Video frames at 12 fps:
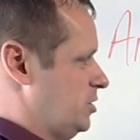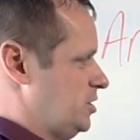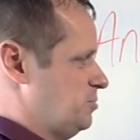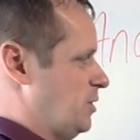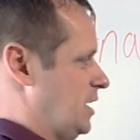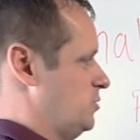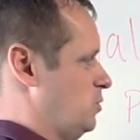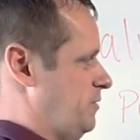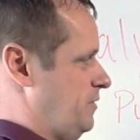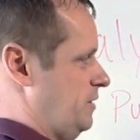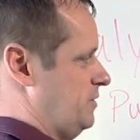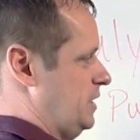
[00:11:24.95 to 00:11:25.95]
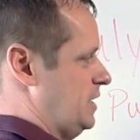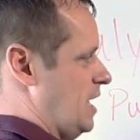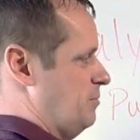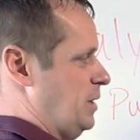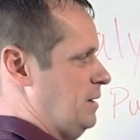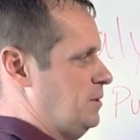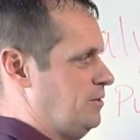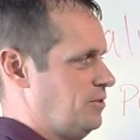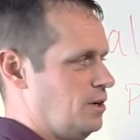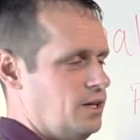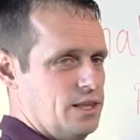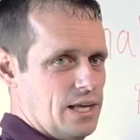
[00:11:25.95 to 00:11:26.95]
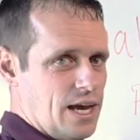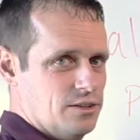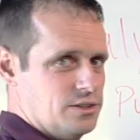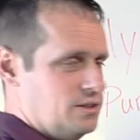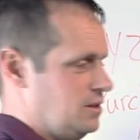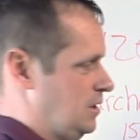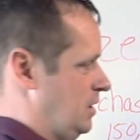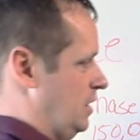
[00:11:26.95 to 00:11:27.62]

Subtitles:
purchase price $150, down payment of $30,000.